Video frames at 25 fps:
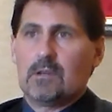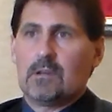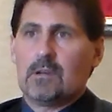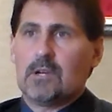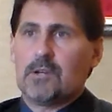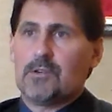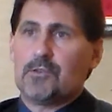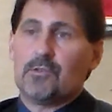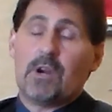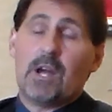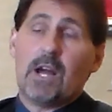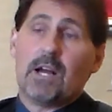
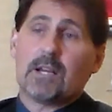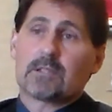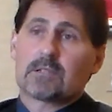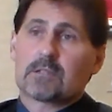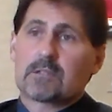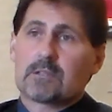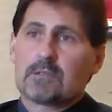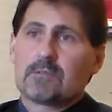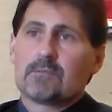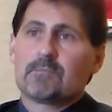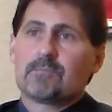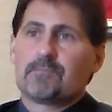
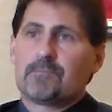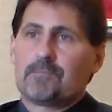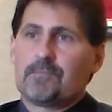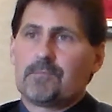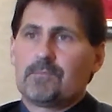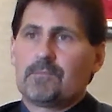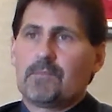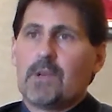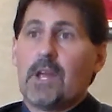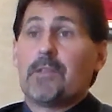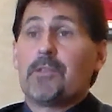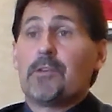addressed.
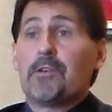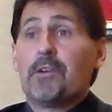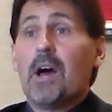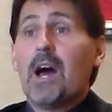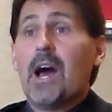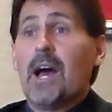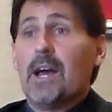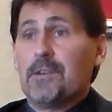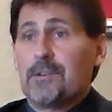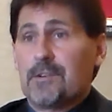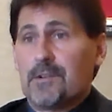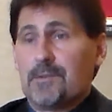And they're
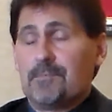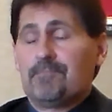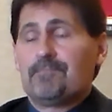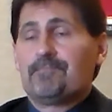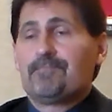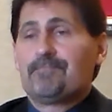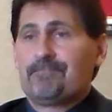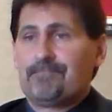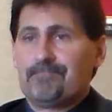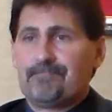not.